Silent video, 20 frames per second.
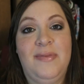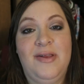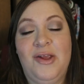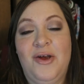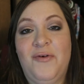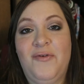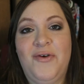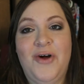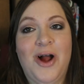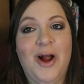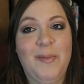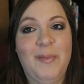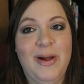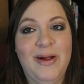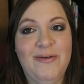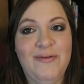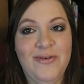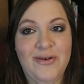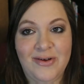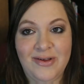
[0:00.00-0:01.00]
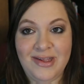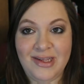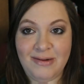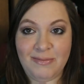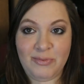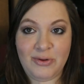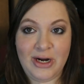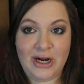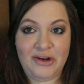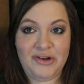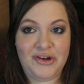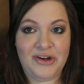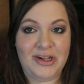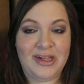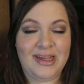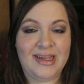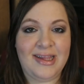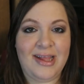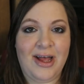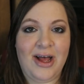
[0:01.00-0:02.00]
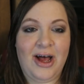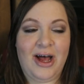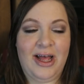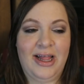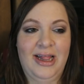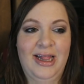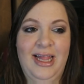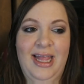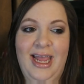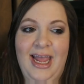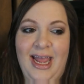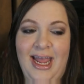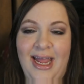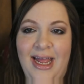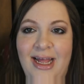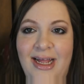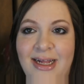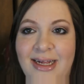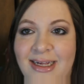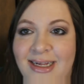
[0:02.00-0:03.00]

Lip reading: so far my first impressions on the